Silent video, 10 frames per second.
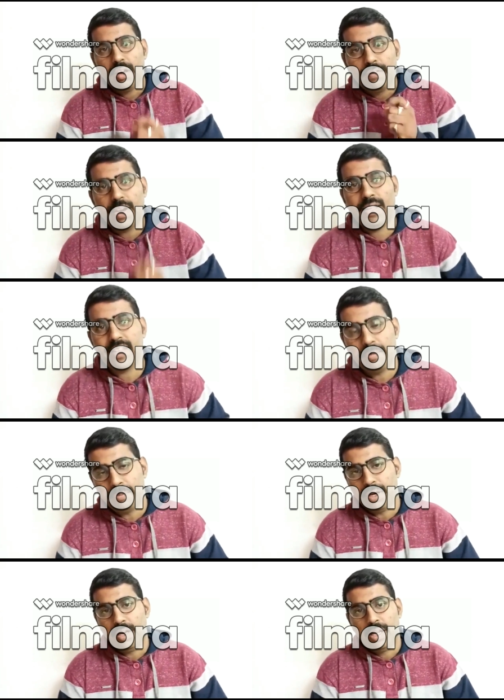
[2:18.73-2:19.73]
For
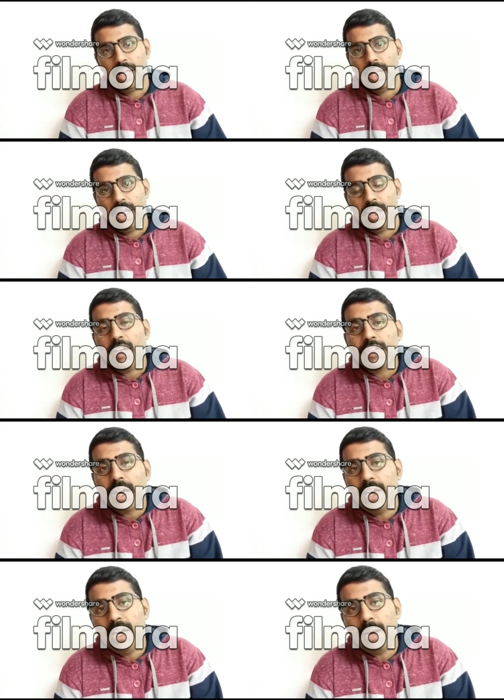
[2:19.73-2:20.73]
example, you have
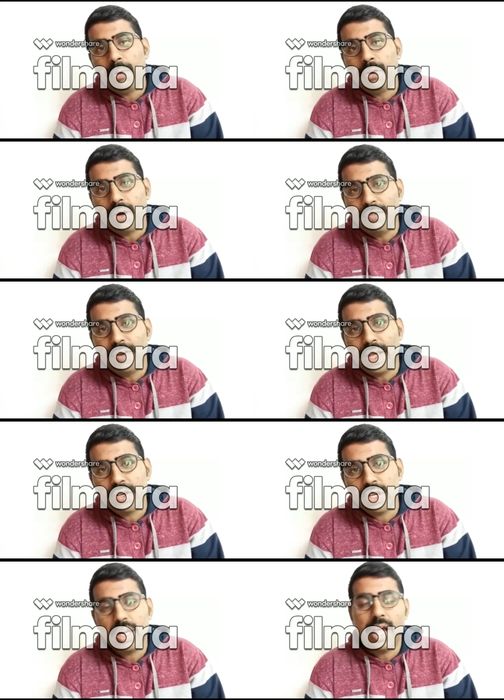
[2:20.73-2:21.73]
studied about
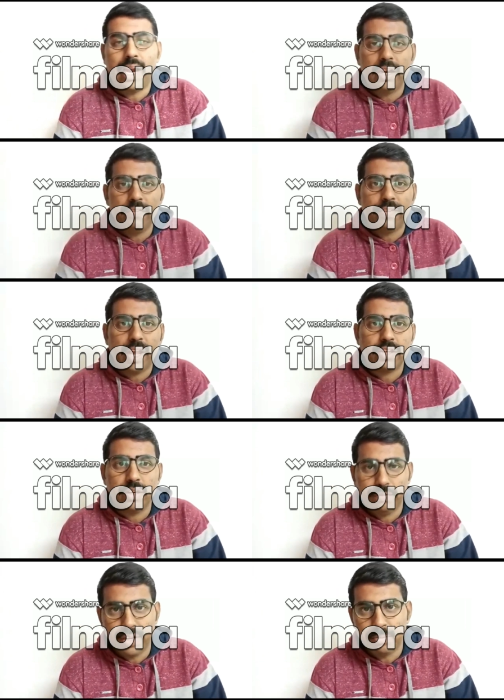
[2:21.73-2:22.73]
reflection and
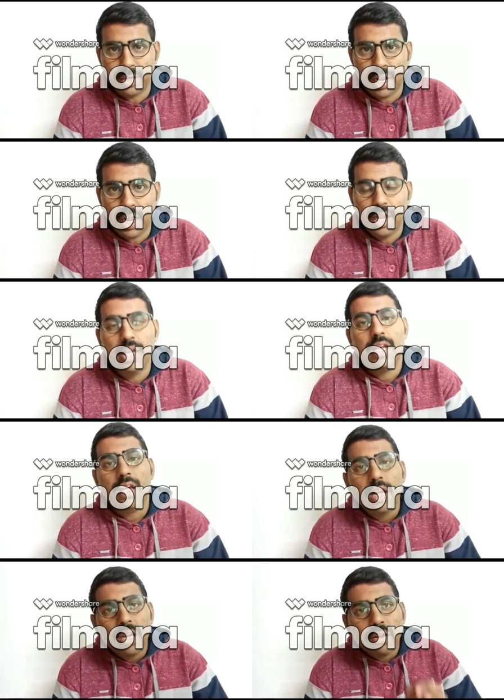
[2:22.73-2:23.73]
refraction phenomena.
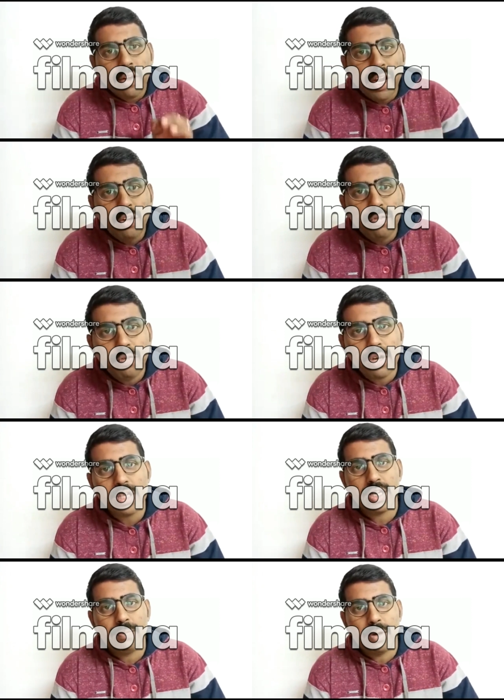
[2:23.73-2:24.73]
Try to
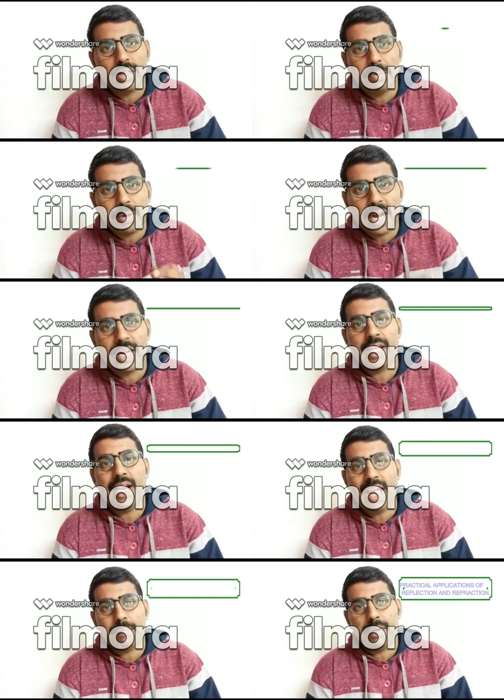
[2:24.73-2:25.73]
focus upon the
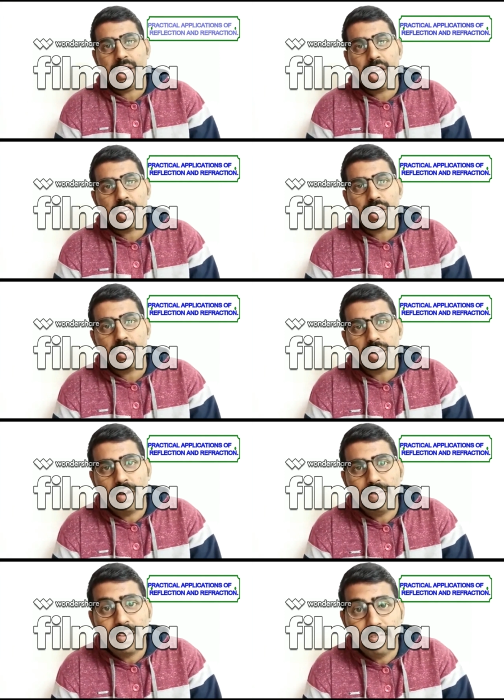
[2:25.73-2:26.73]
practical applications
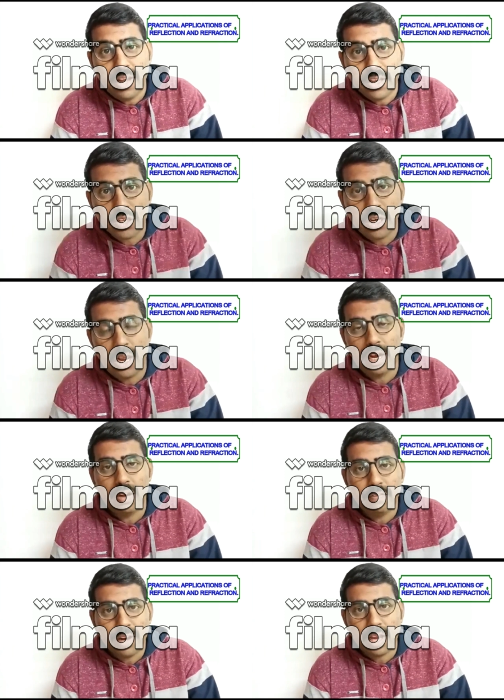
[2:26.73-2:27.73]
of reflection and
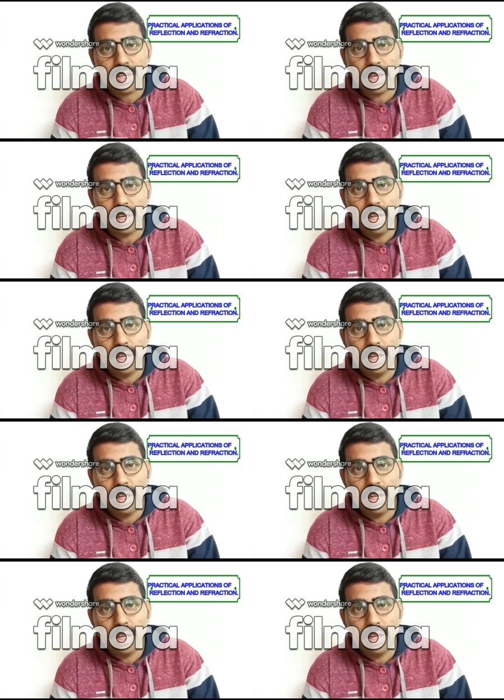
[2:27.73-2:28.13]
refraction,